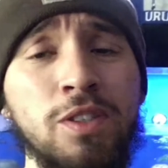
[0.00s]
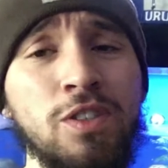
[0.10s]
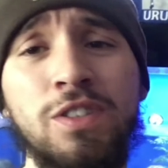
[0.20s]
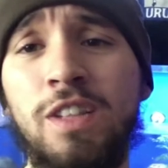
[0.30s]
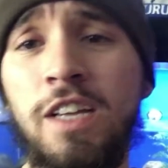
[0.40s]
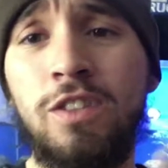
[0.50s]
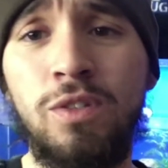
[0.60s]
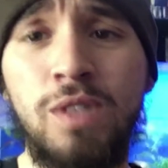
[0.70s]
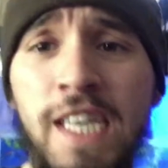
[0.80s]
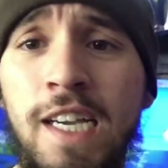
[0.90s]
Just stay
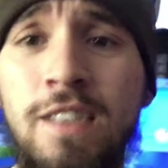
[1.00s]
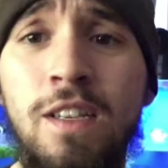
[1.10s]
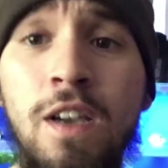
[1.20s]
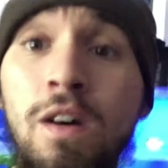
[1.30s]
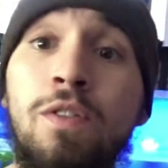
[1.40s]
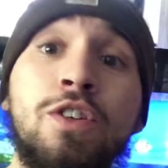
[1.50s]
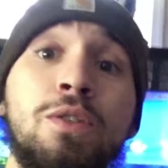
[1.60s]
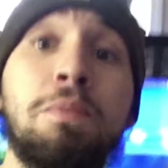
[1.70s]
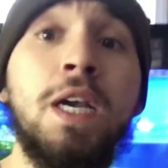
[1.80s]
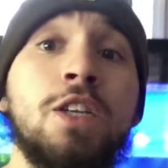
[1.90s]
tuned, guys, for
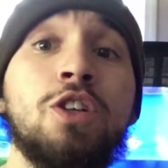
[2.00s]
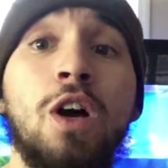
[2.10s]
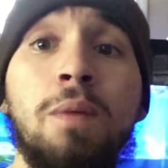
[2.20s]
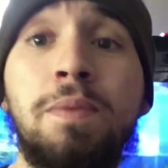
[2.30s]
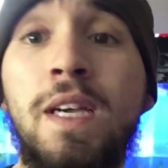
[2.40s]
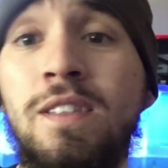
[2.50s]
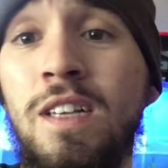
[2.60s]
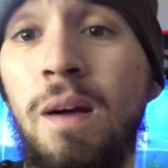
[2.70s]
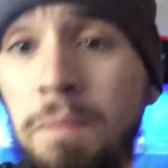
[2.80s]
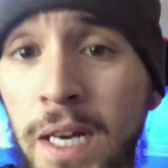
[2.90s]
some major updates
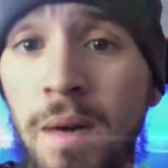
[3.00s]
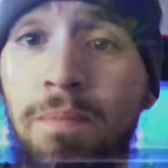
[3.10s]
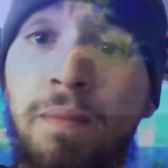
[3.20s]
coming up.